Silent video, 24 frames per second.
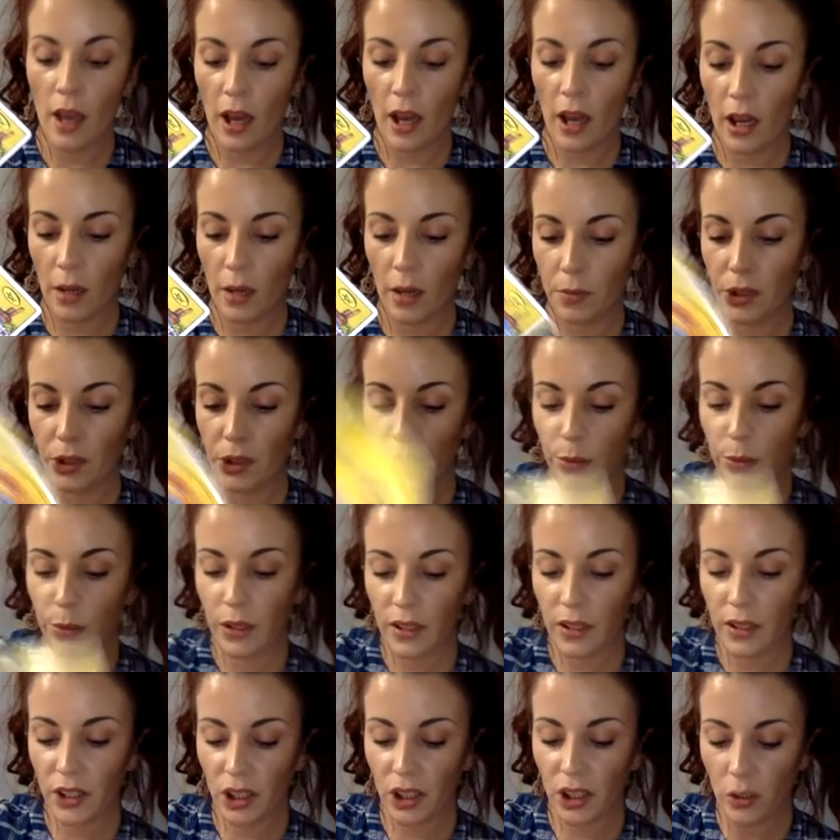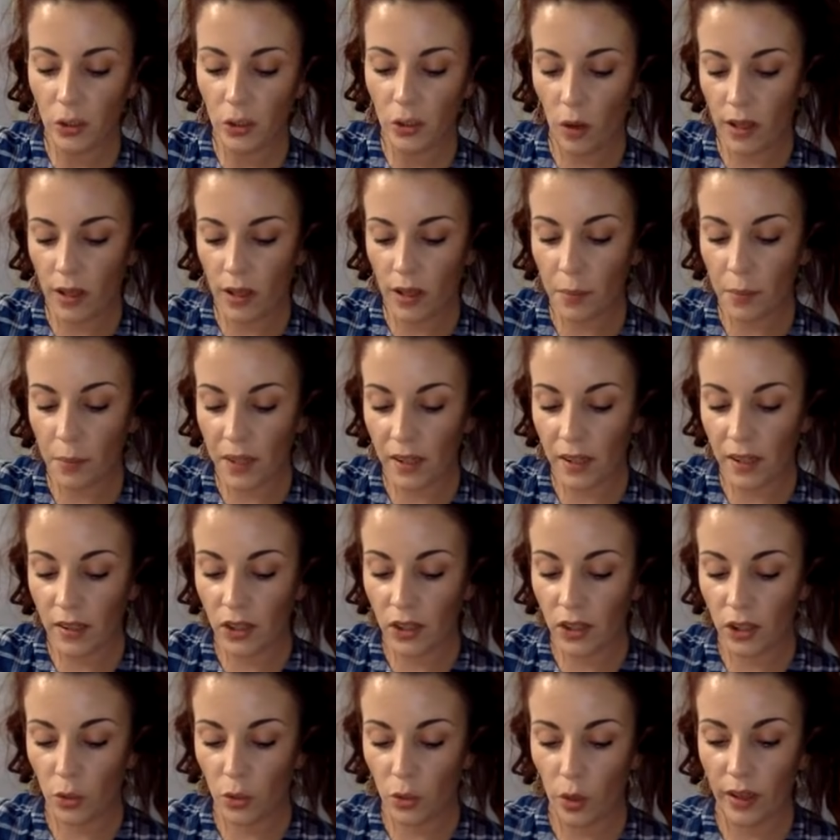You're really just wanting
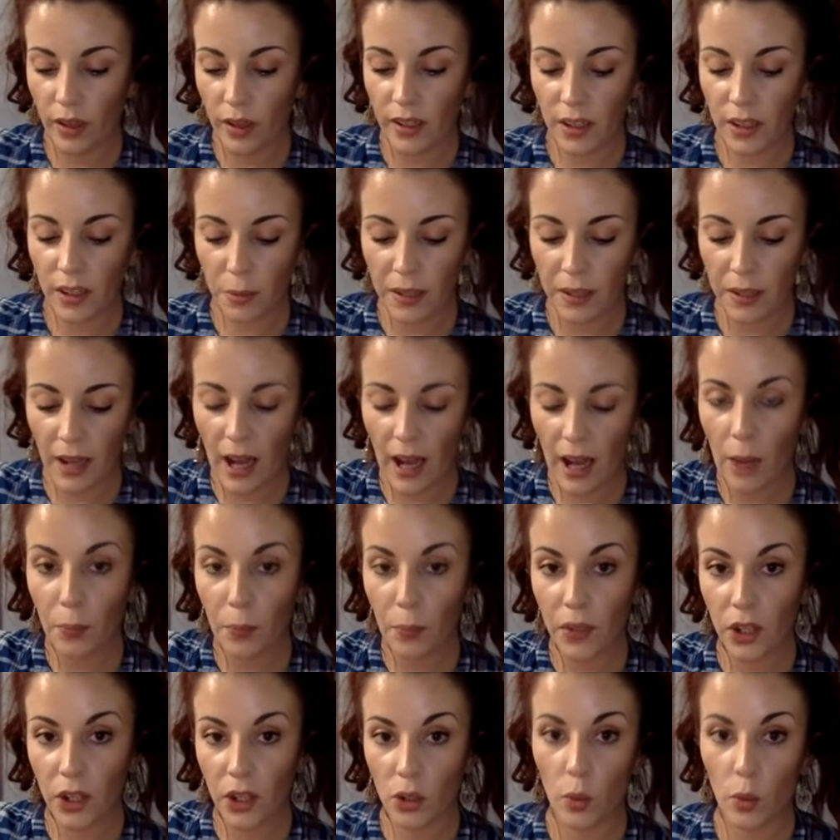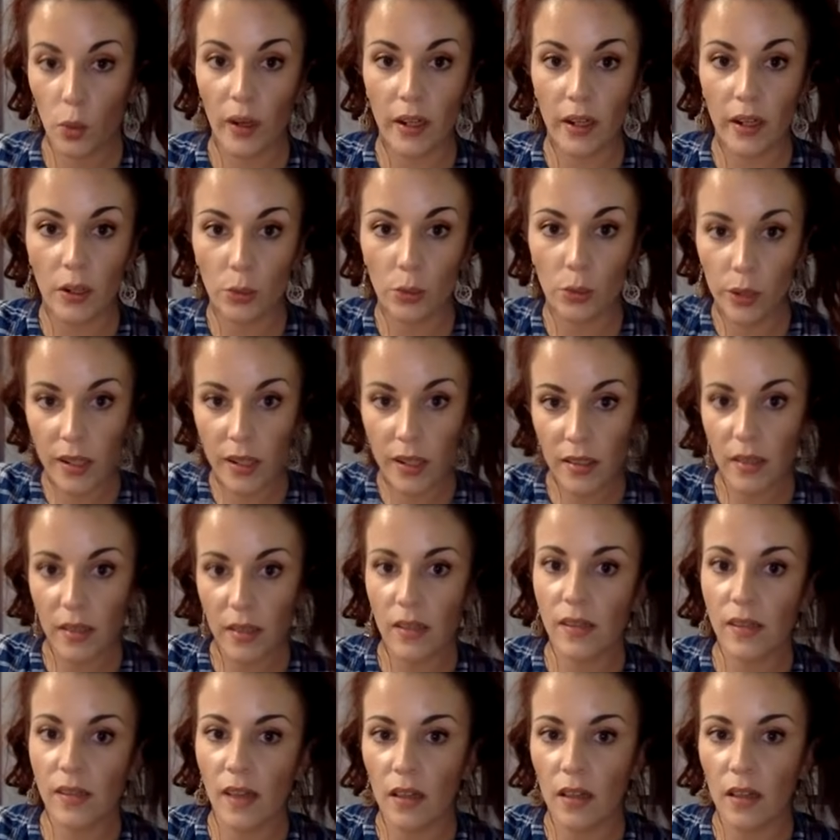peace. You're wanting to be happy. You're wanting a reason
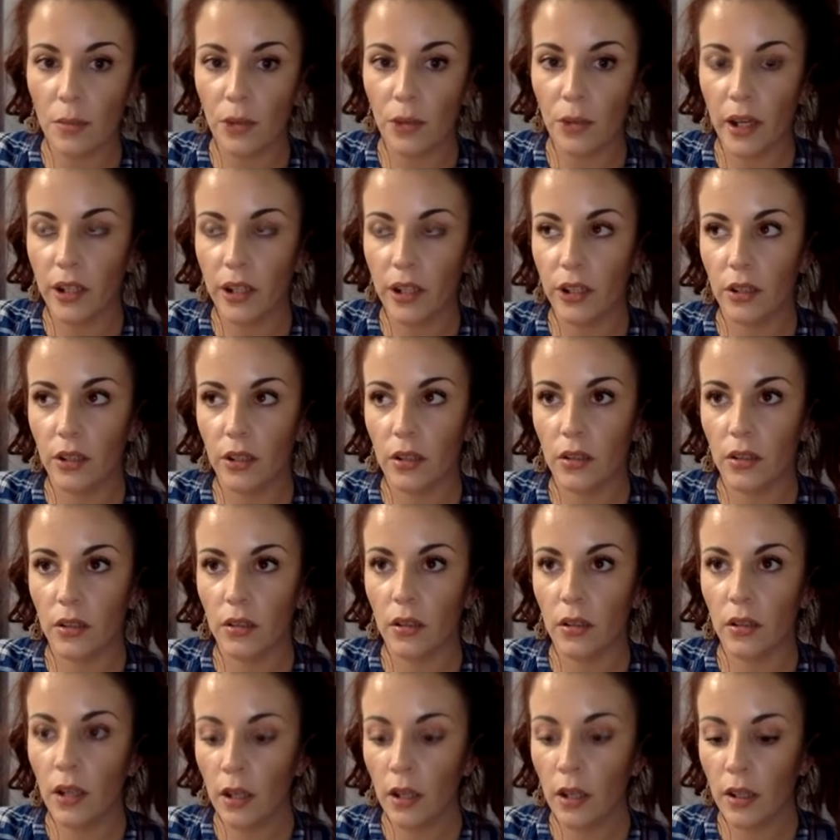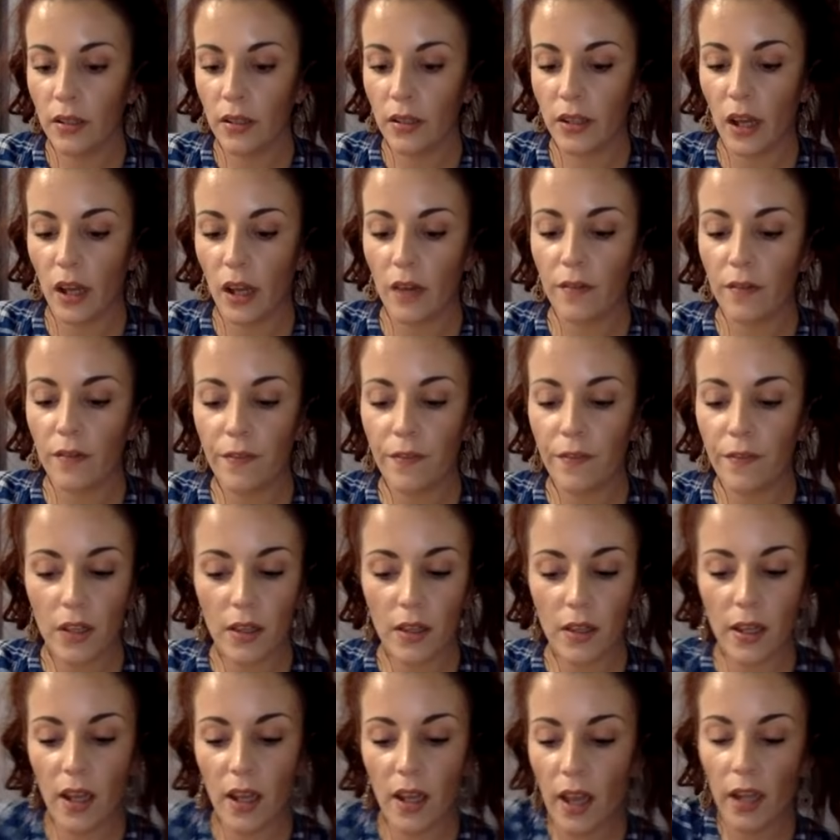to celebrate. You're done
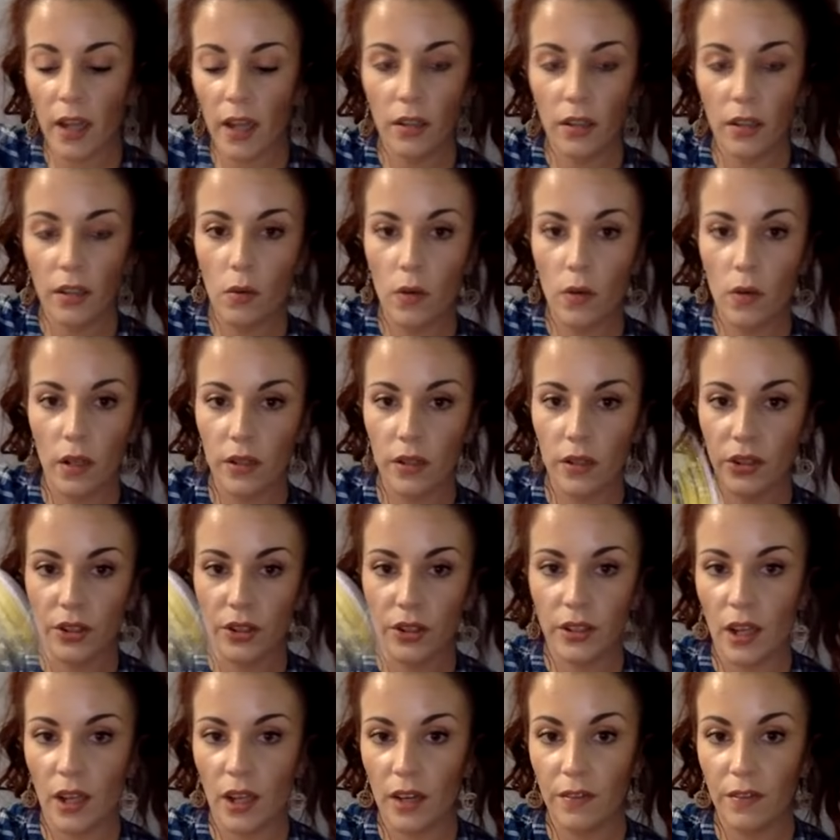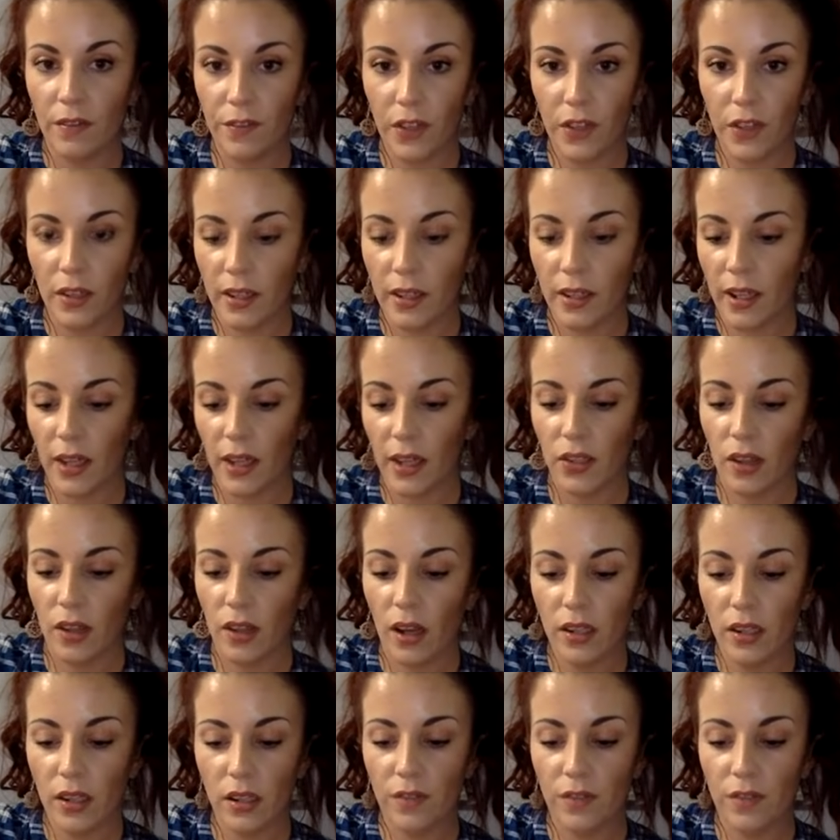feeling ignored. You're done feeling
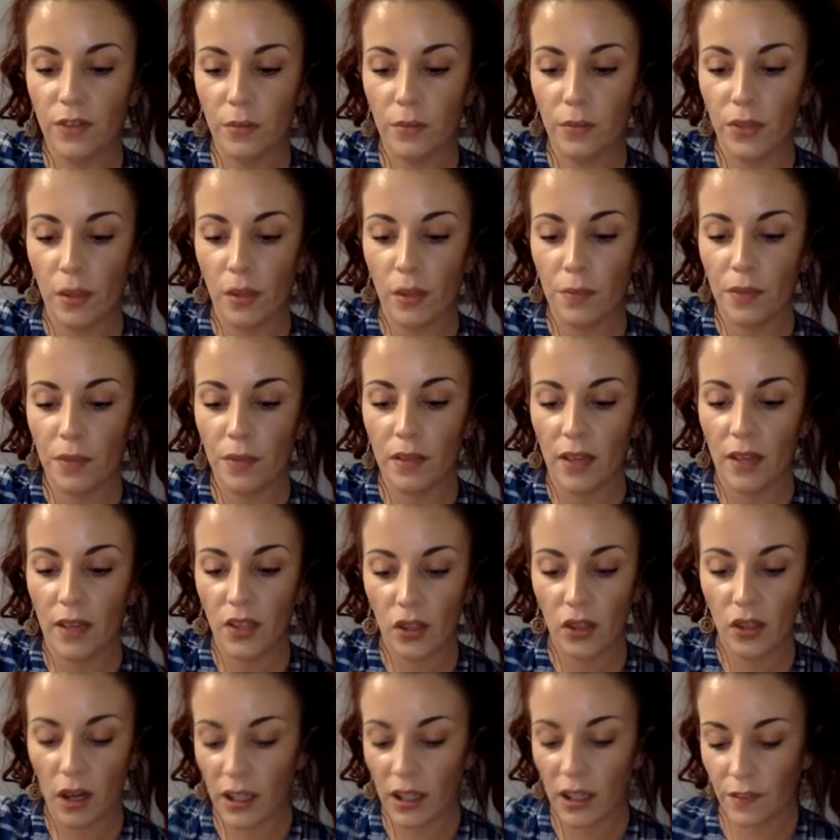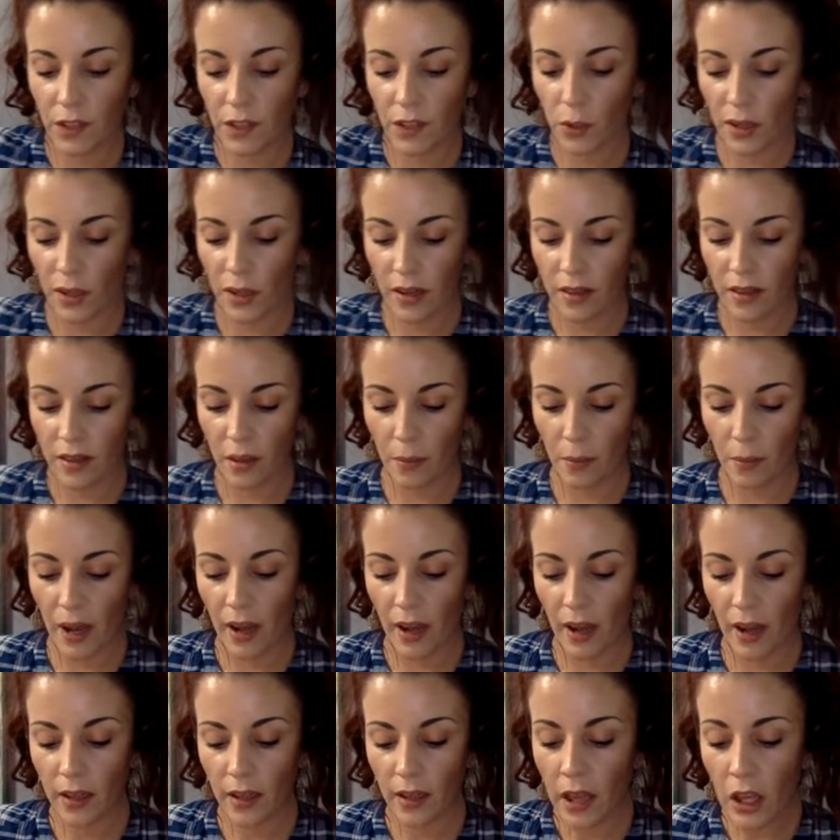exhausted from something that's not giving you anything
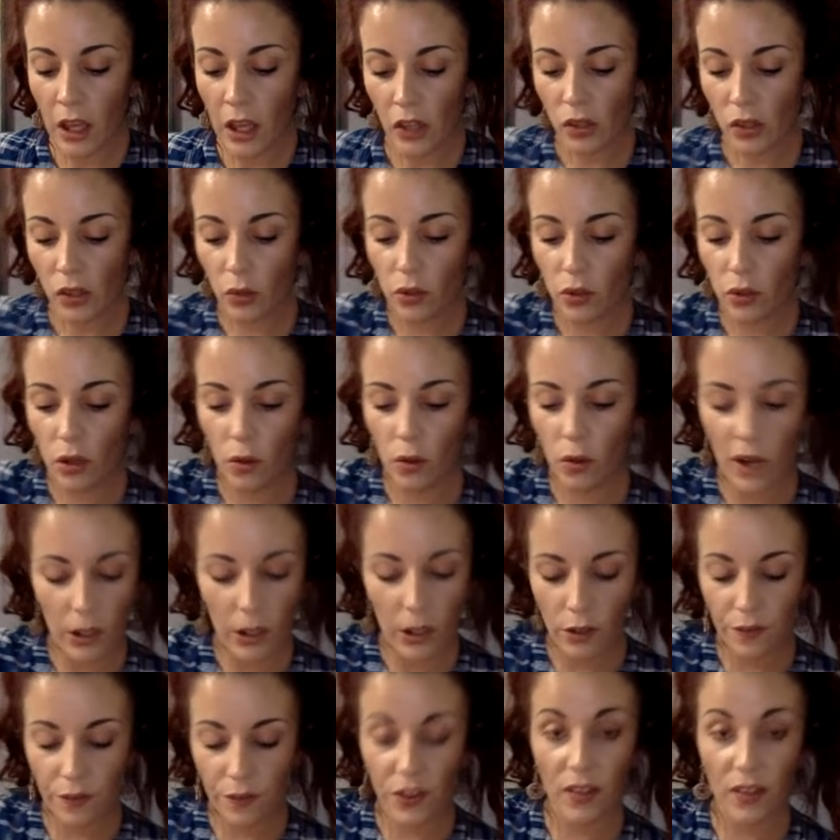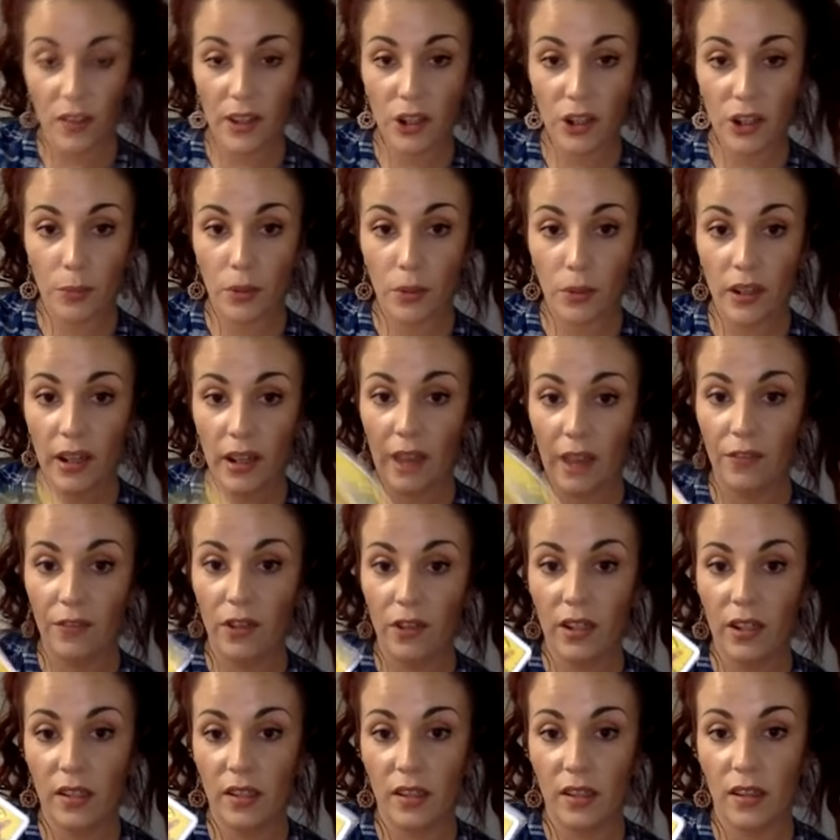back. So no, I don't feel like you're putting
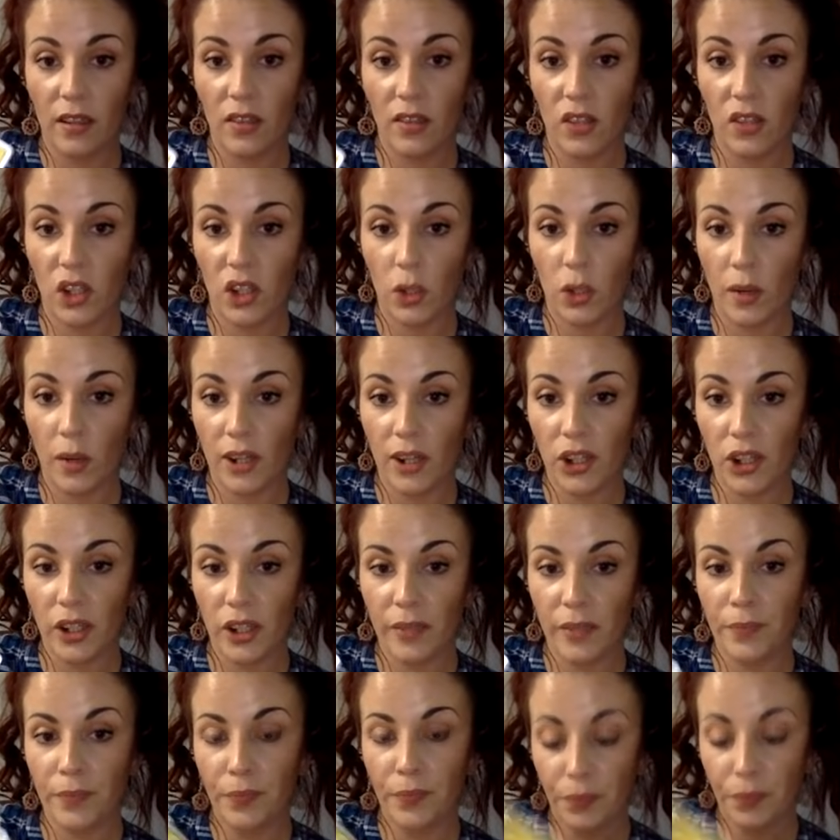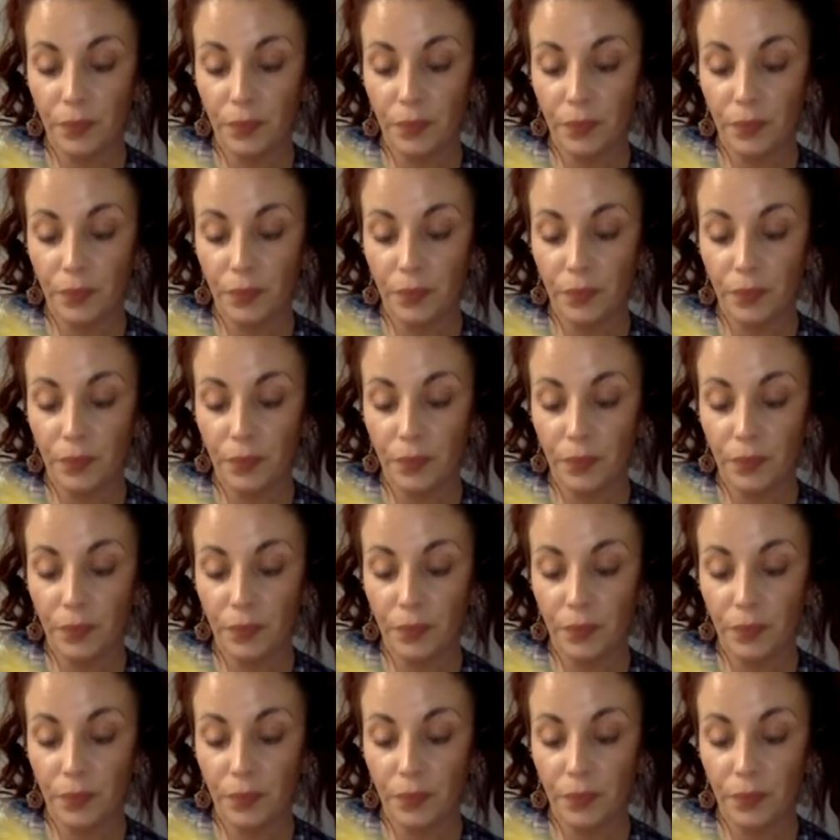effort into this situation.